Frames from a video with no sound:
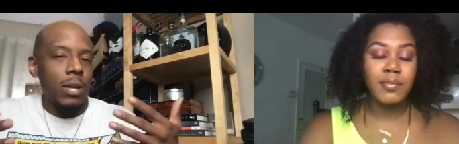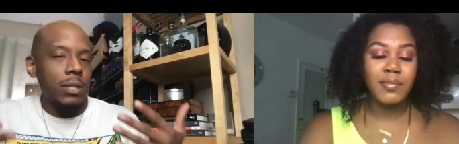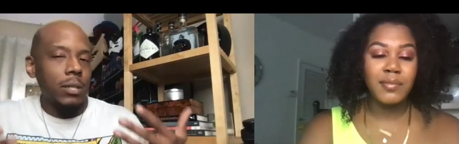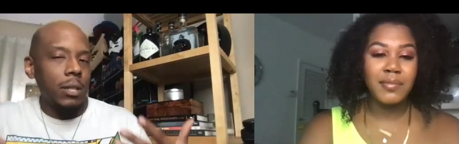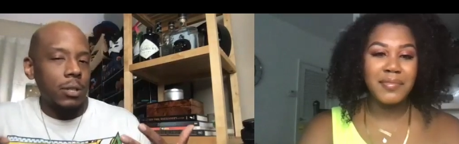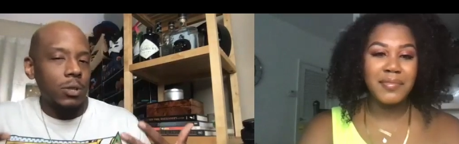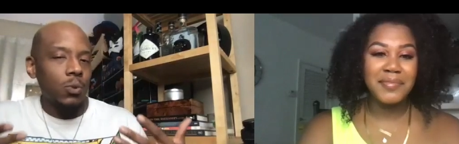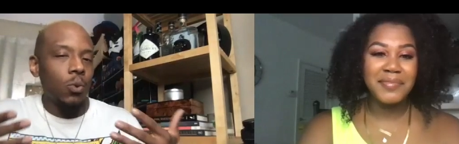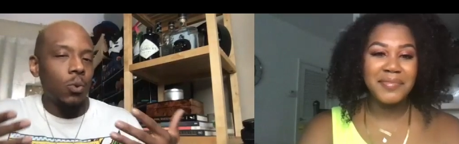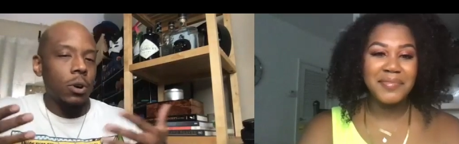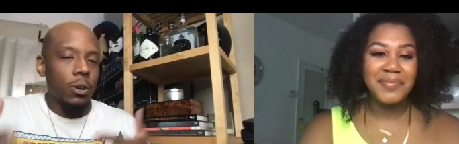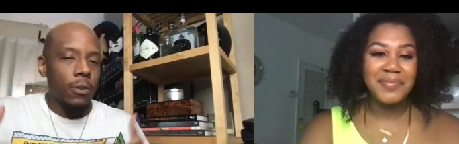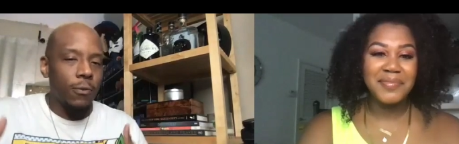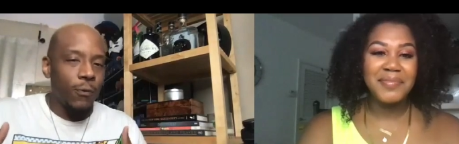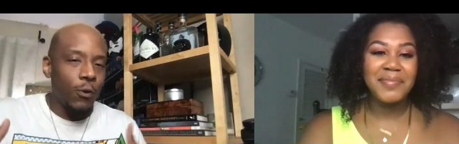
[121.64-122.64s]
Speaker 1: looks work
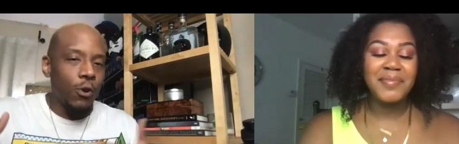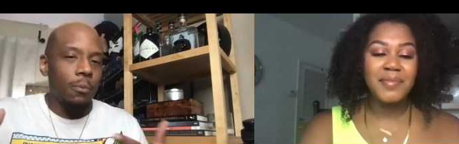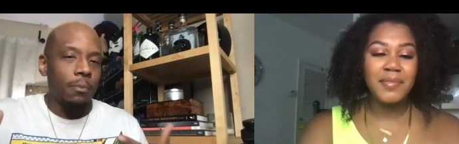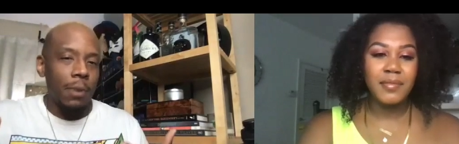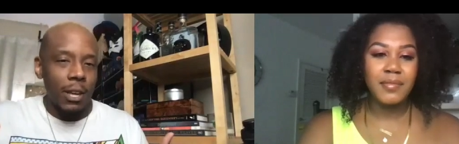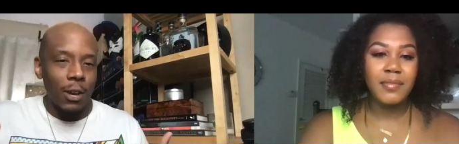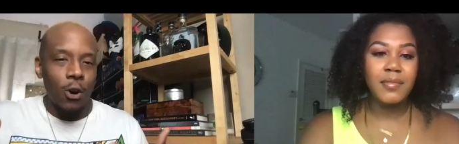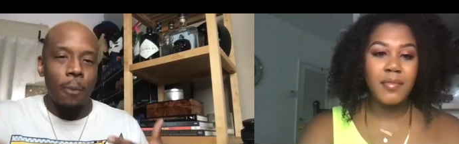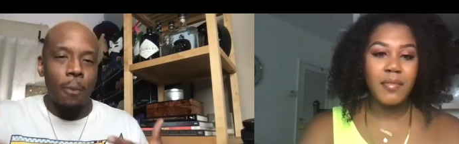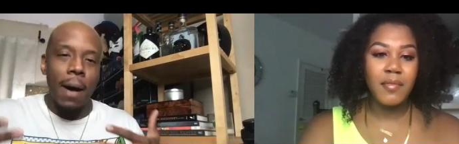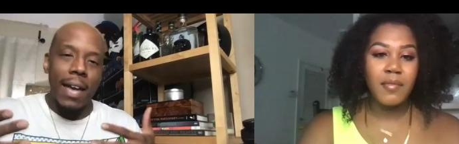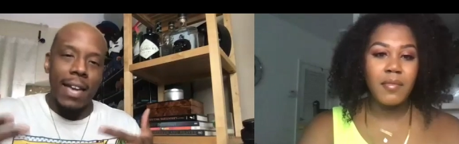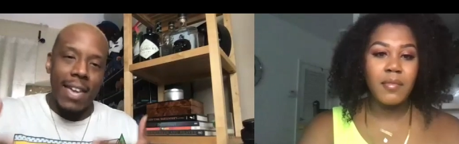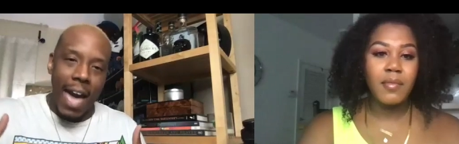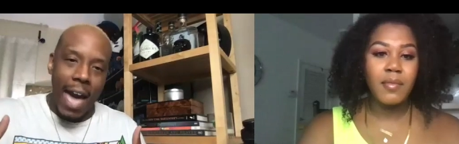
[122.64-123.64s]
for me on my
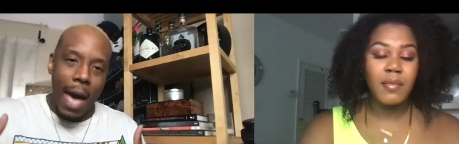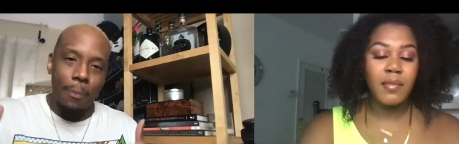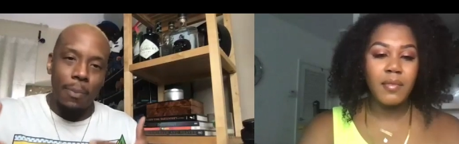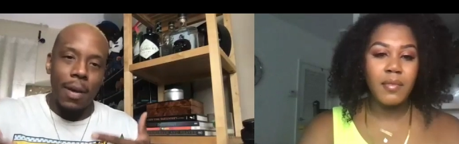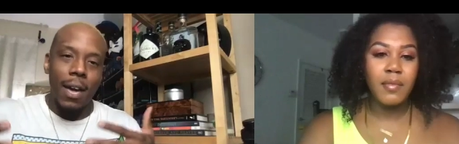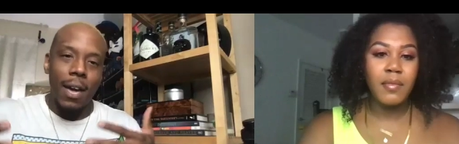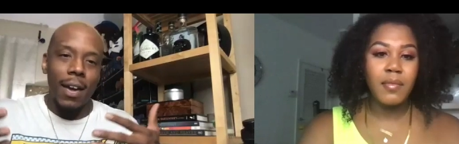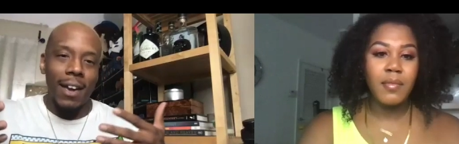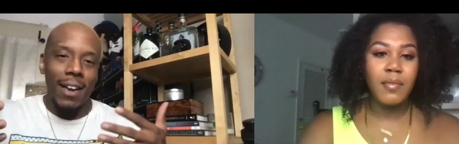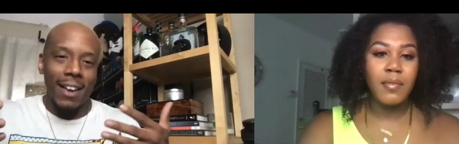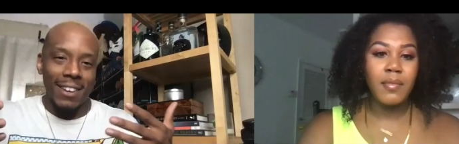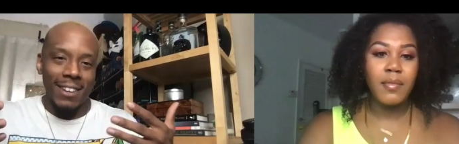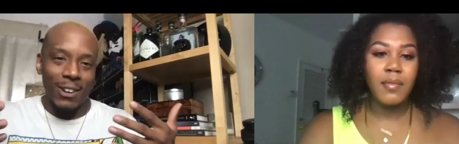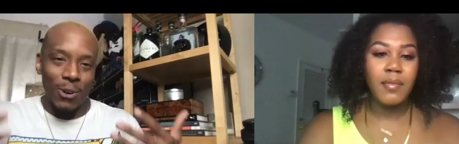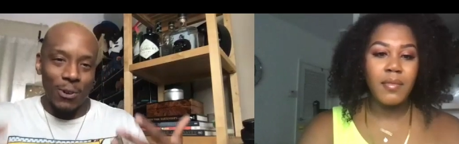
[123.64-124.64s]
Gap and
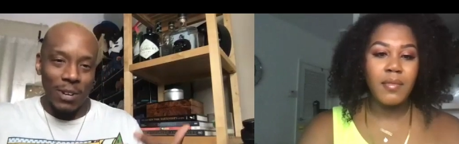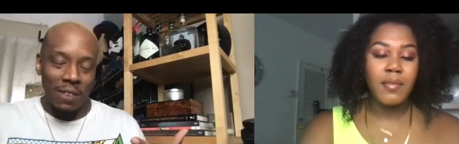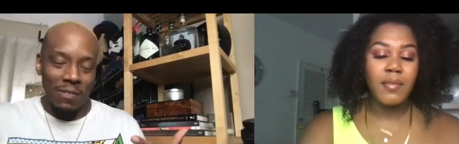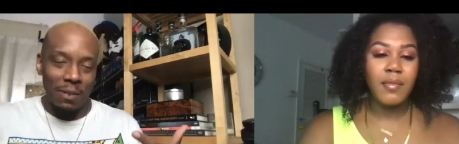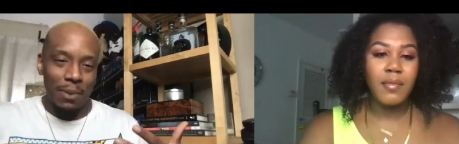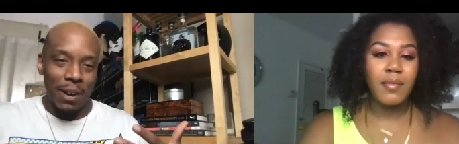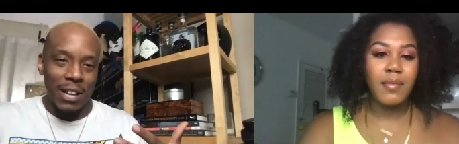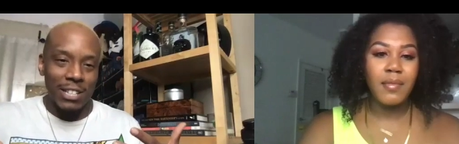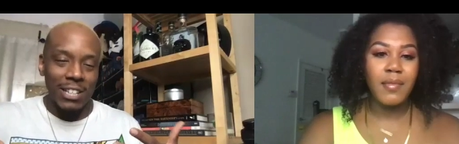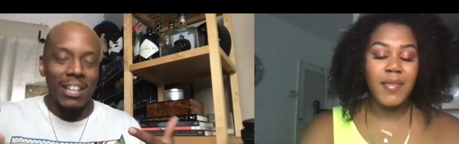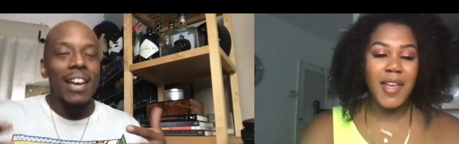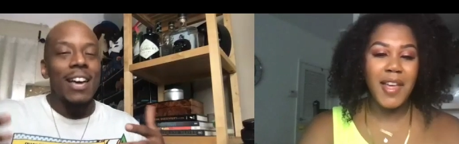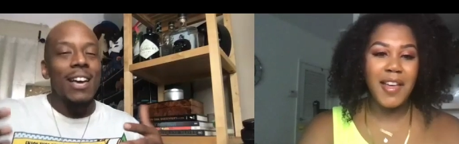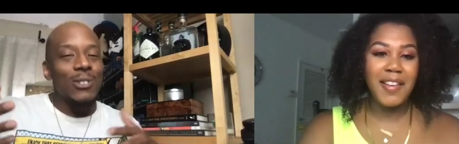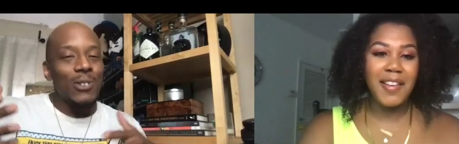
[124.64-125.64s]
Old Navy budget.
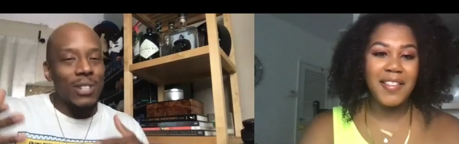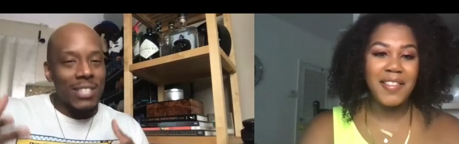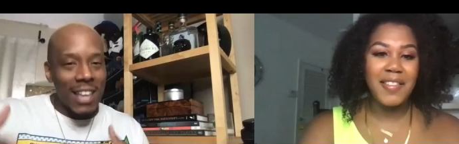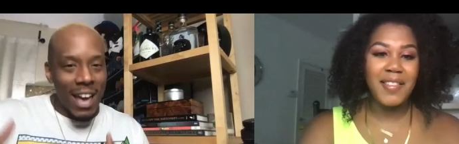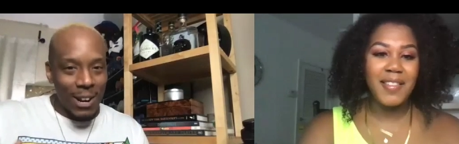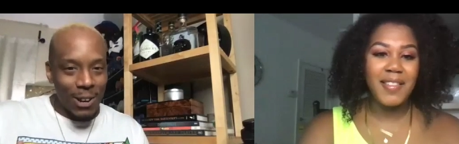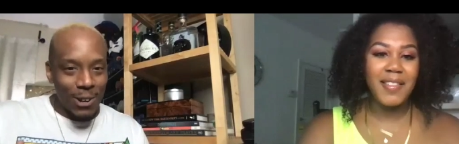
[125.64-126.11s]
Yeah. So it's kind of